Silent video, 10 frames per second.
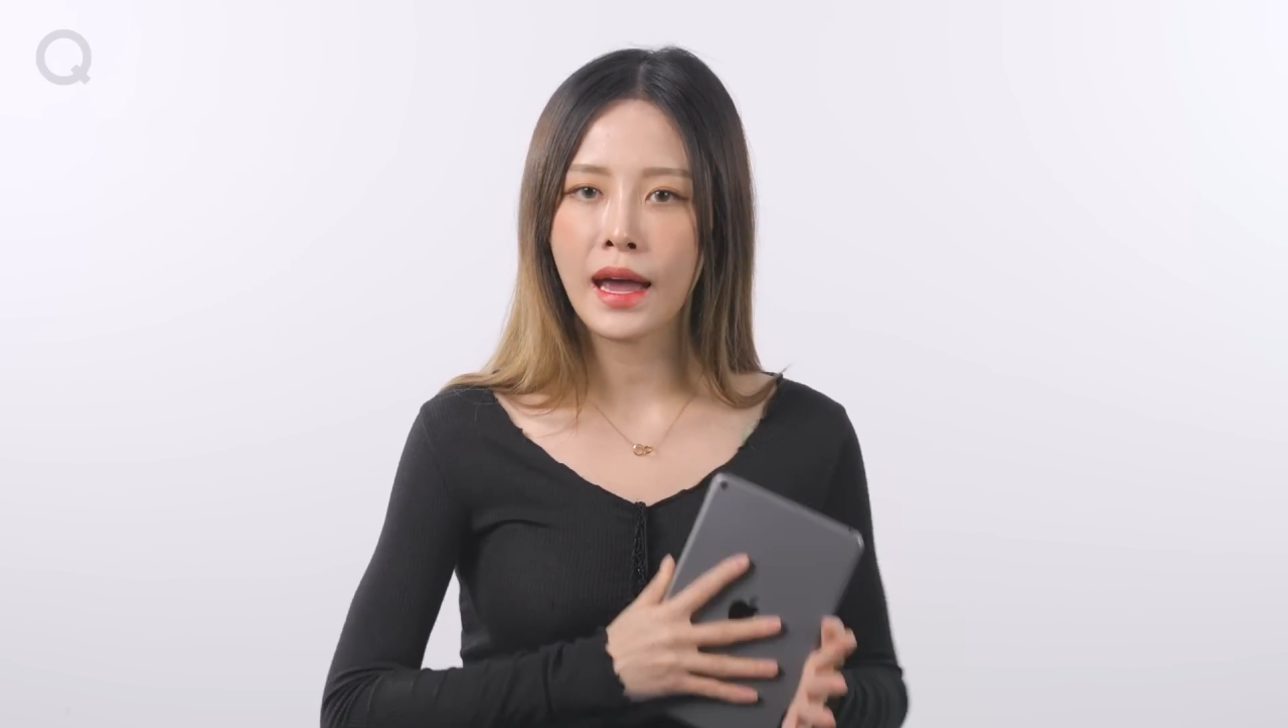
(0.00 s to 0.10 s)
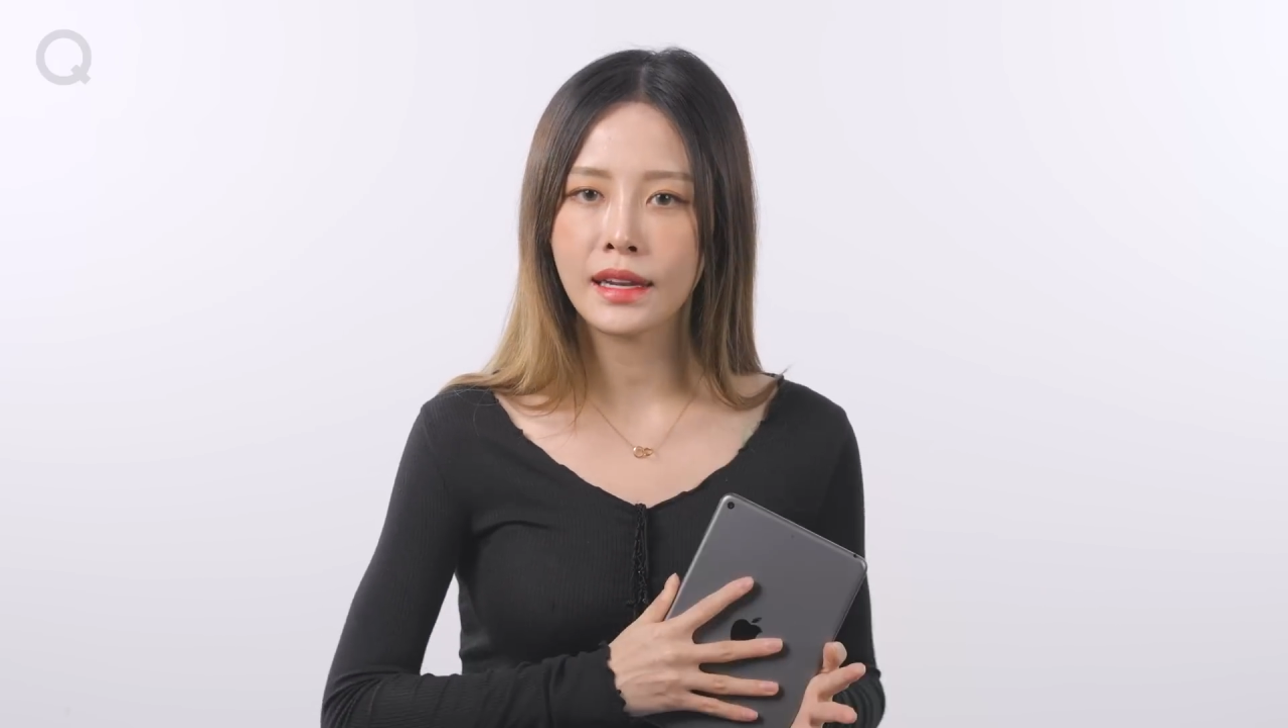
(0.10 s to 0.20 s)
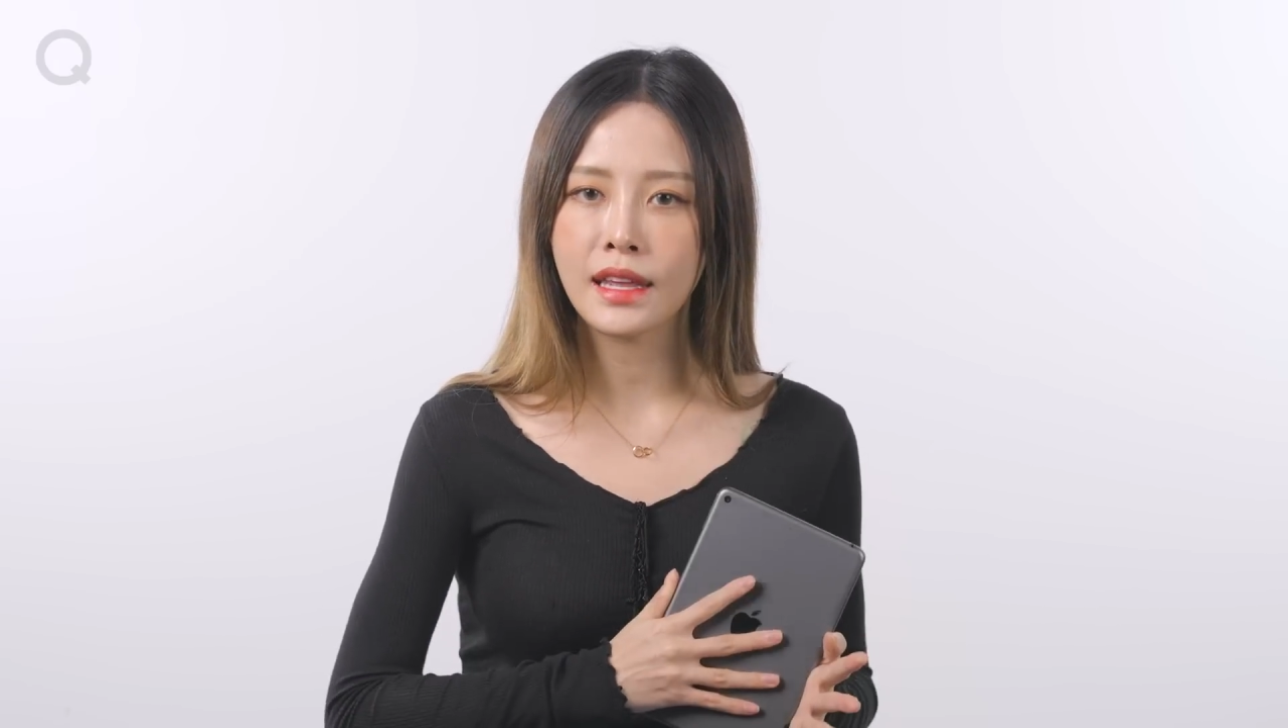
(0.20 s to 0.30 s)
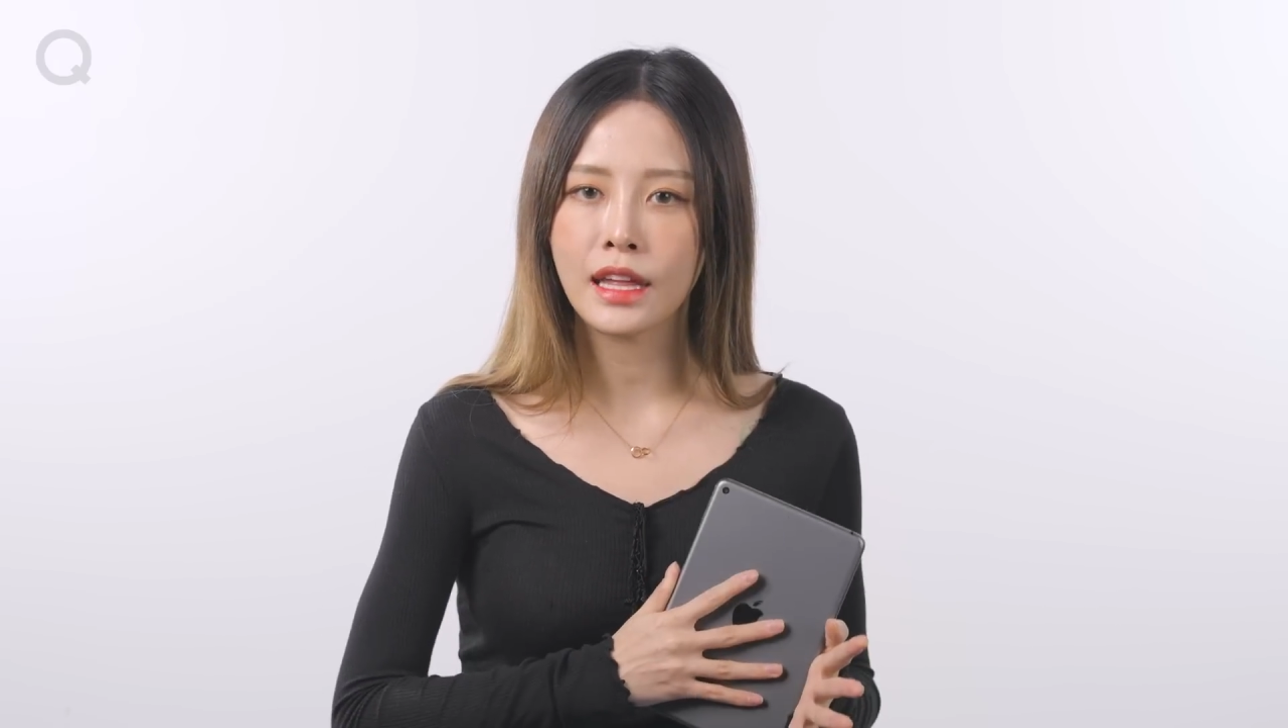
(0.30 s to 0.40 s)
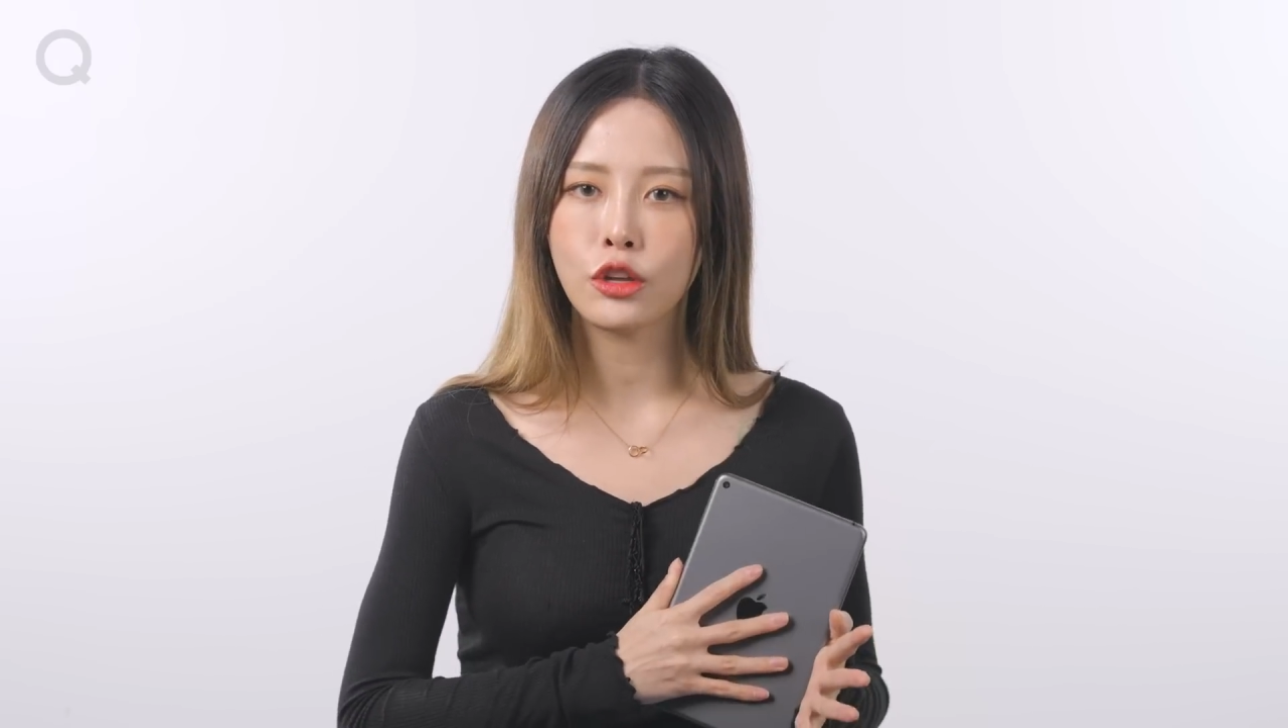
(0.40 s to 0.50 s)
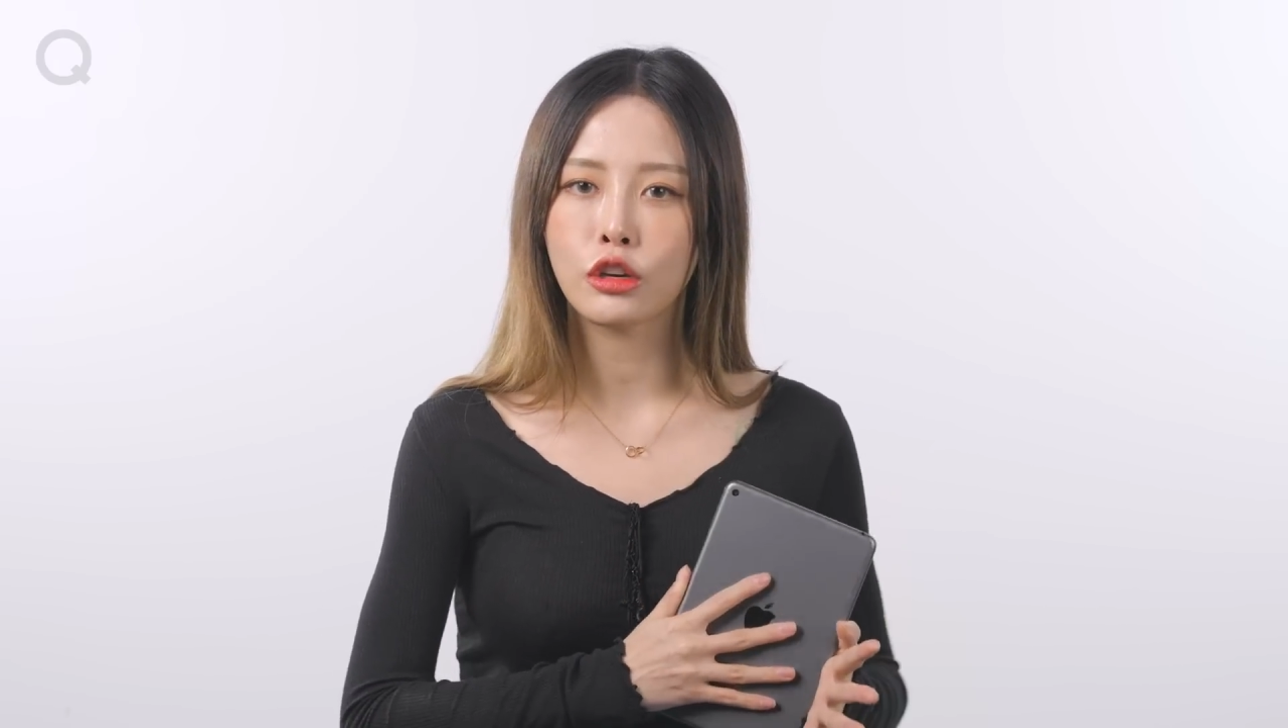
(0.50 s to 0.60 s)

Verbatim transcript: acne that